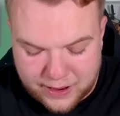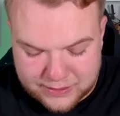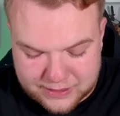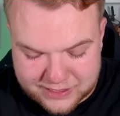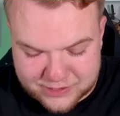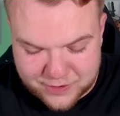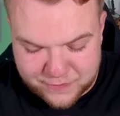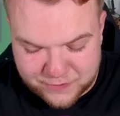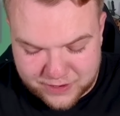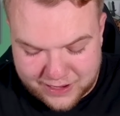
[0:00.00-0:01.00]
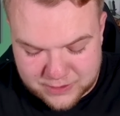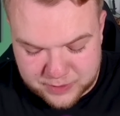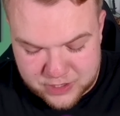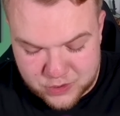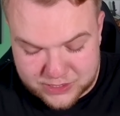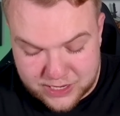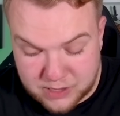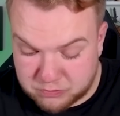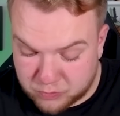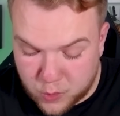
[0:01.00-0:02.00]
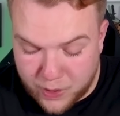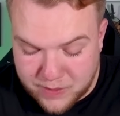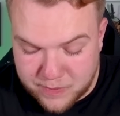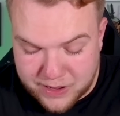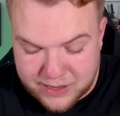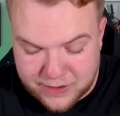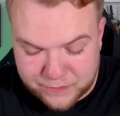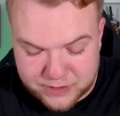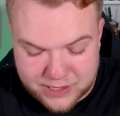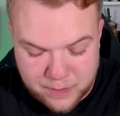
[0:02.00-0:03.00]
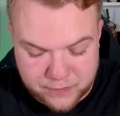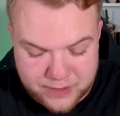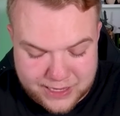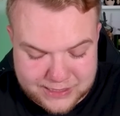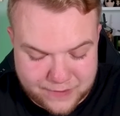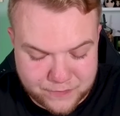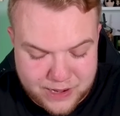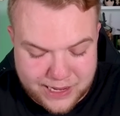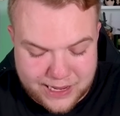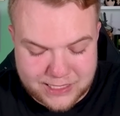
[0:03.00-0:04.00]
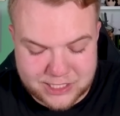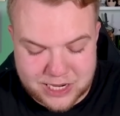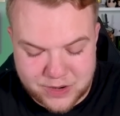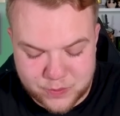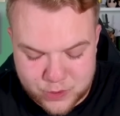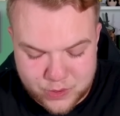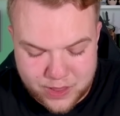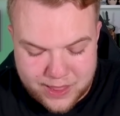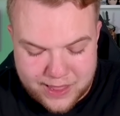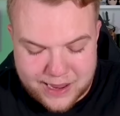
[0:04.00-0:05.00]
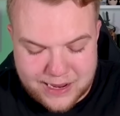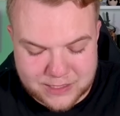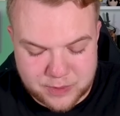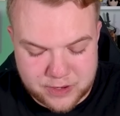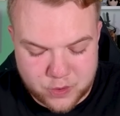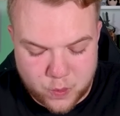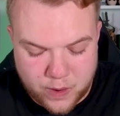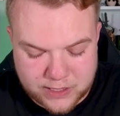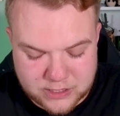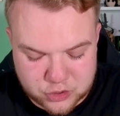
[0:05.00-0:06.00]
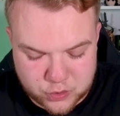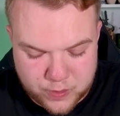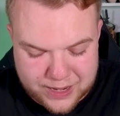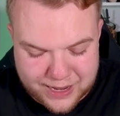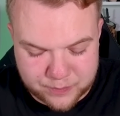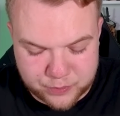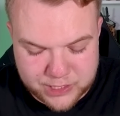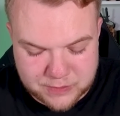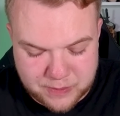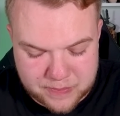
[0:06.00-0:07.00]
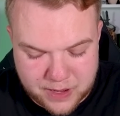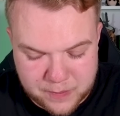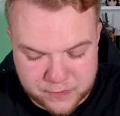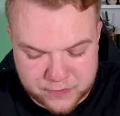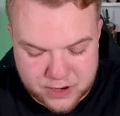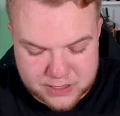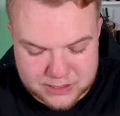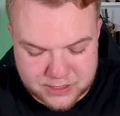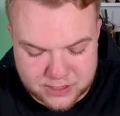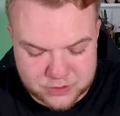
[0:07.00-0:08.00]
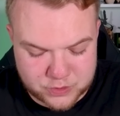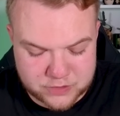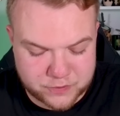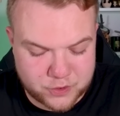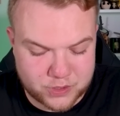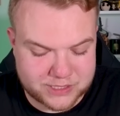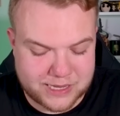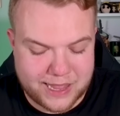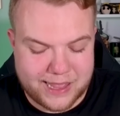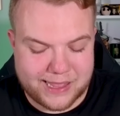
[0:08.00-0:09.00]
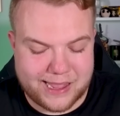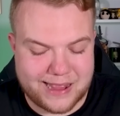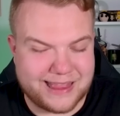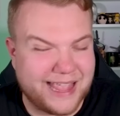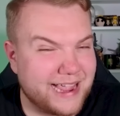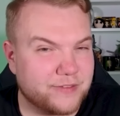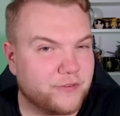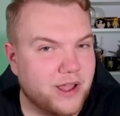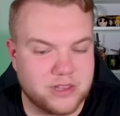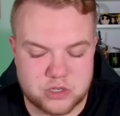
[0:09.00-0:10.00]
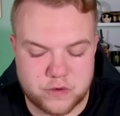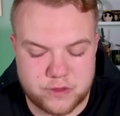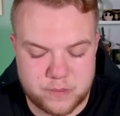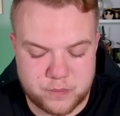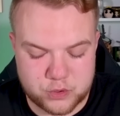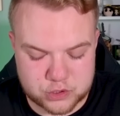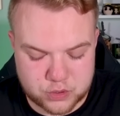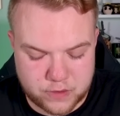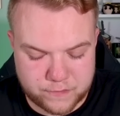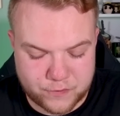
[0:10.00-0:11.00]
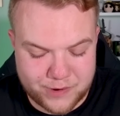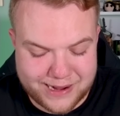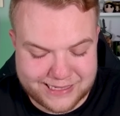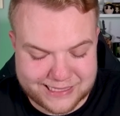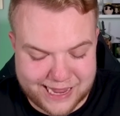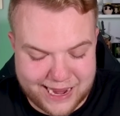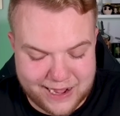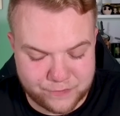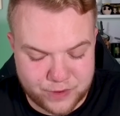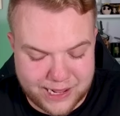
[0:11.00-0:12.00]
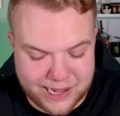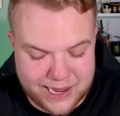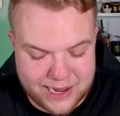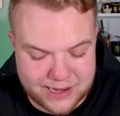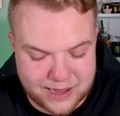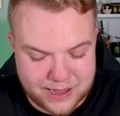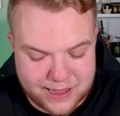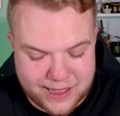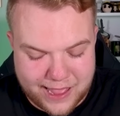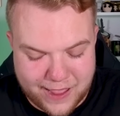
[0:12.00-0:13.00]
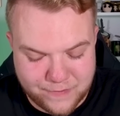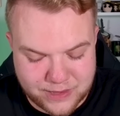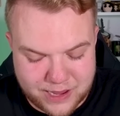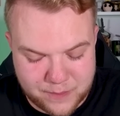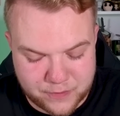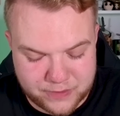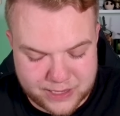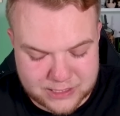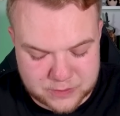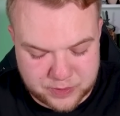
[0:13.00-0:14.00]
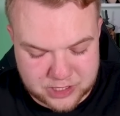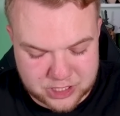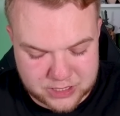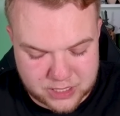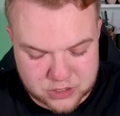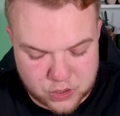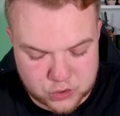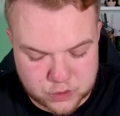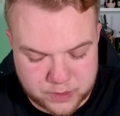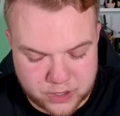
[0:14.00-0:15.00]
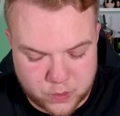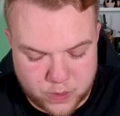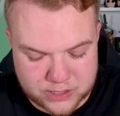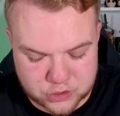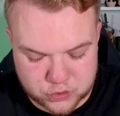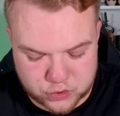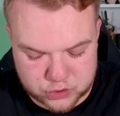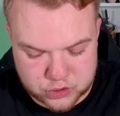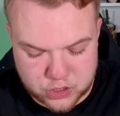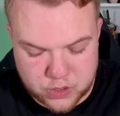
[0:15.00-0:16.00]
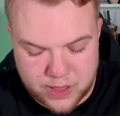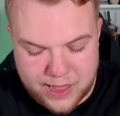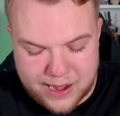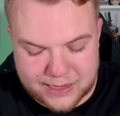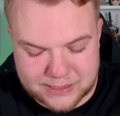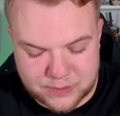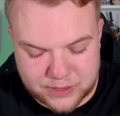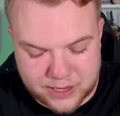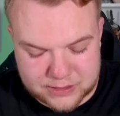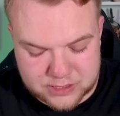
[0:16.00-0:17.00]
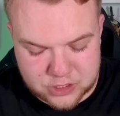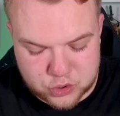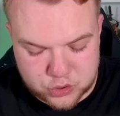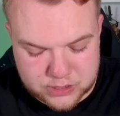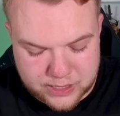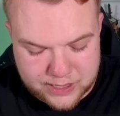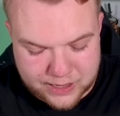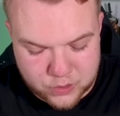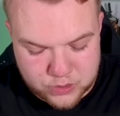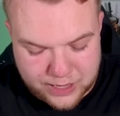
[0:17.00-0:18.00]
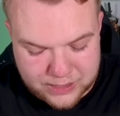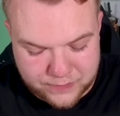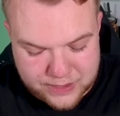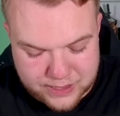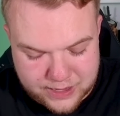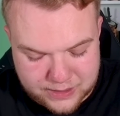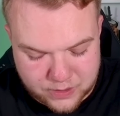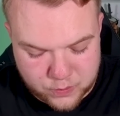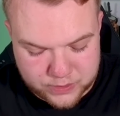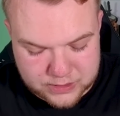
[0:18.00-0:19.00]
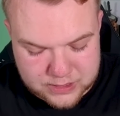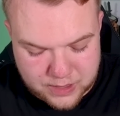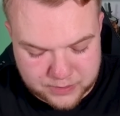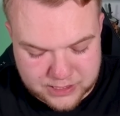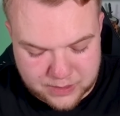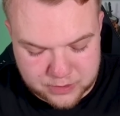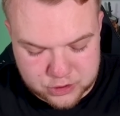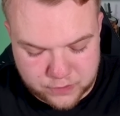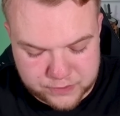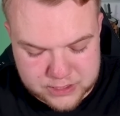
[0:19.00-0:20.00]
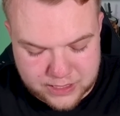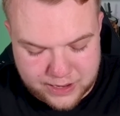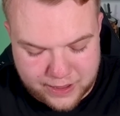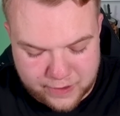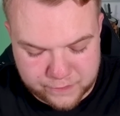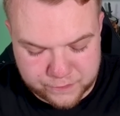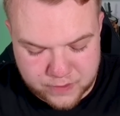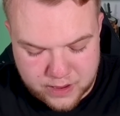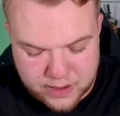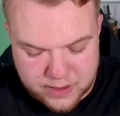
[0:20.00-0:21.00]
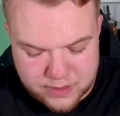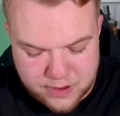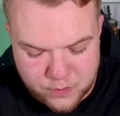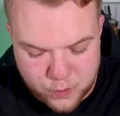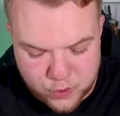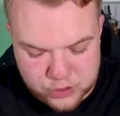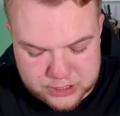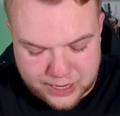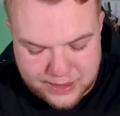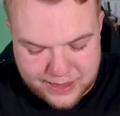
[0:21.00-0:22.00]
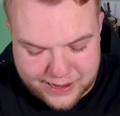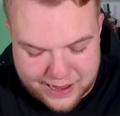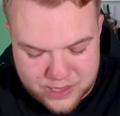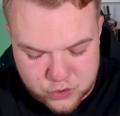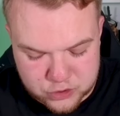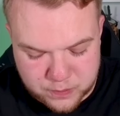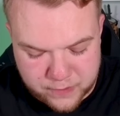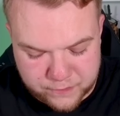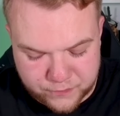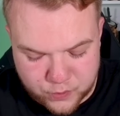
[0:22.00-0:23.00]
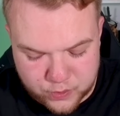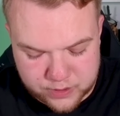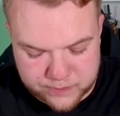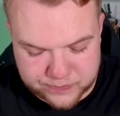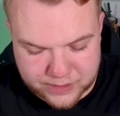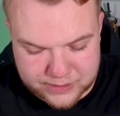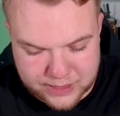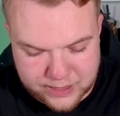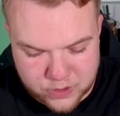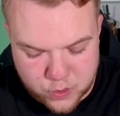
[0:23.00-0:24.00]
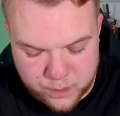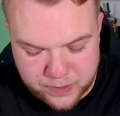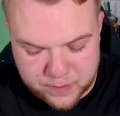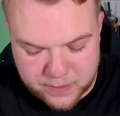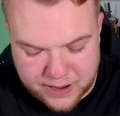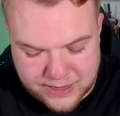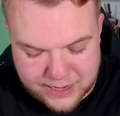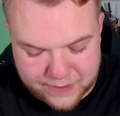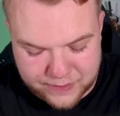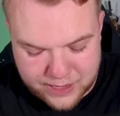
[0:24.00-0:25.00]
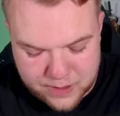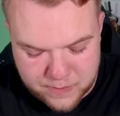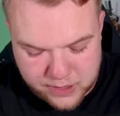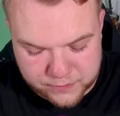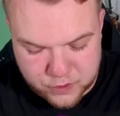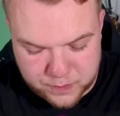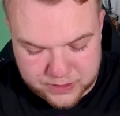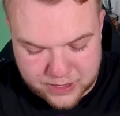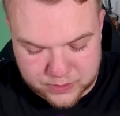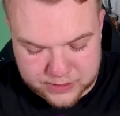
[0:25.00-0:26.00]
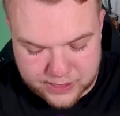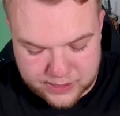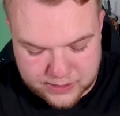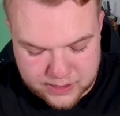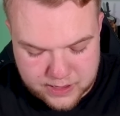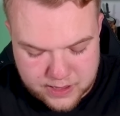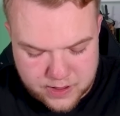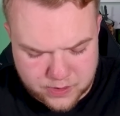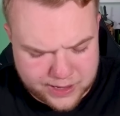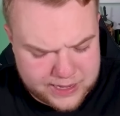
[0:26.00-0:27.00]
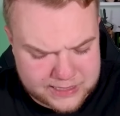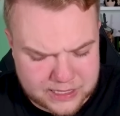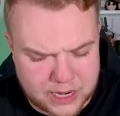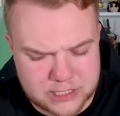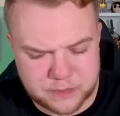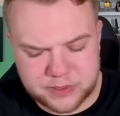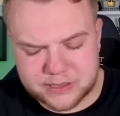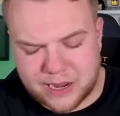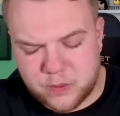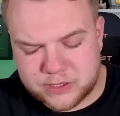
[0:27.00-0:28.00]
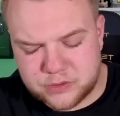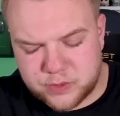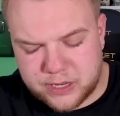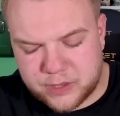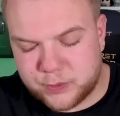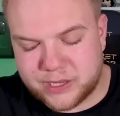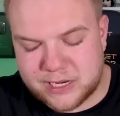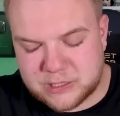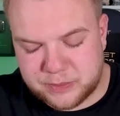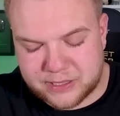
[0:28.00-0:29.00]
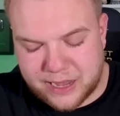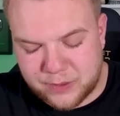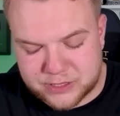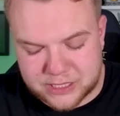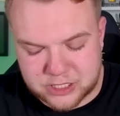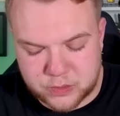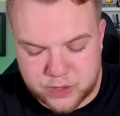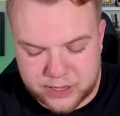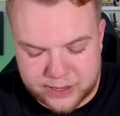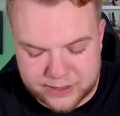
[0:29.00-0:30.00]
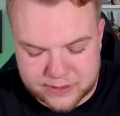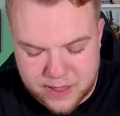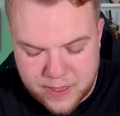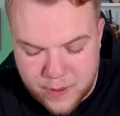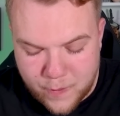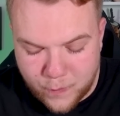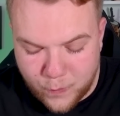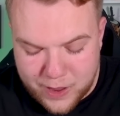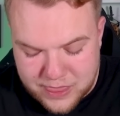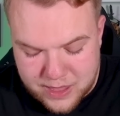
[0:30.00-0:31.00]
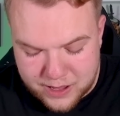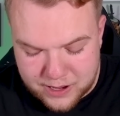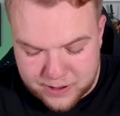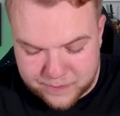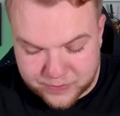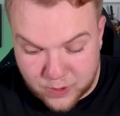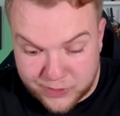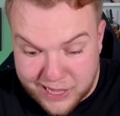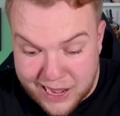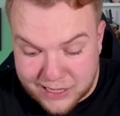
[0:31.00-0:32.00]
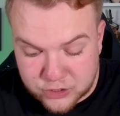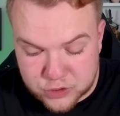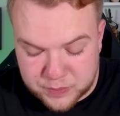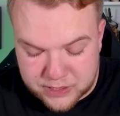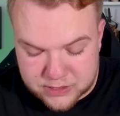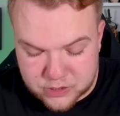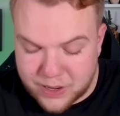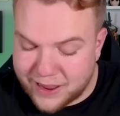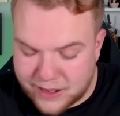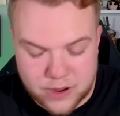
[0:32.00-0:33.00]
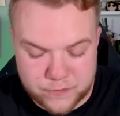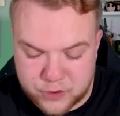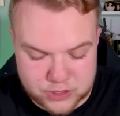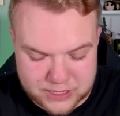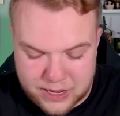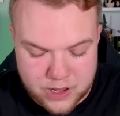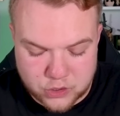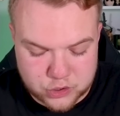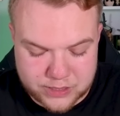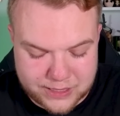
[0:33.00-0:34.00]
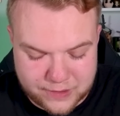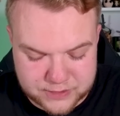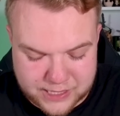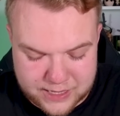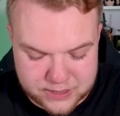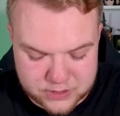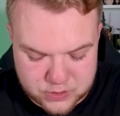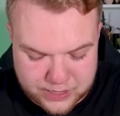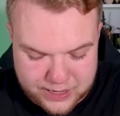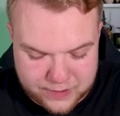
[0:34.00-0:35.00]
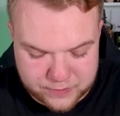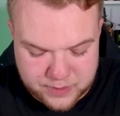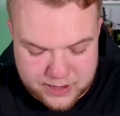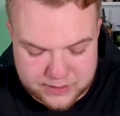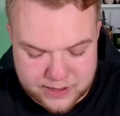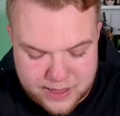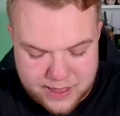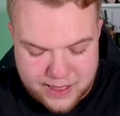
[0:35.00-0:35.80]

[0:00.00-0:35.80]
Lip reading: Arthas so far has been using quite many different type of decks. I feel like in general it has been quite strong with like bridge spam type of cards which of course can take advantage of the boost to the fullest, and I feel like in heavy type of decks especially it has also been quite strong. So let's see what Arthas is using here. I could activate the King Tower with this Lumberjack. I'm not sure if he's gonna have the Royal Giant deck I used before. Did he copy my deck? I think he might have copied our deck. Okay, he has Ice Spirit. I wasn't running it with Ice Spirit. I was actually running it with the Electro Spirit. So, and of course, I also didn't have Skeletons. Okay, never mind.